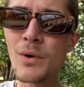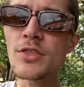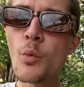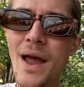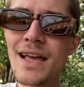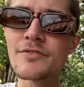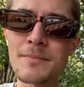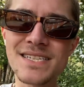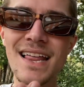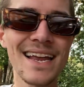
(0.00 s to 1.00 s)
what the weight of
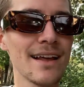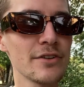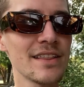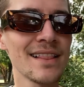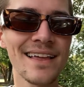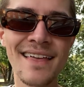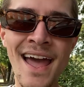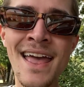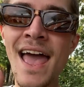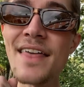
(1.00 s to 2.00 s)
them is like and everything like that.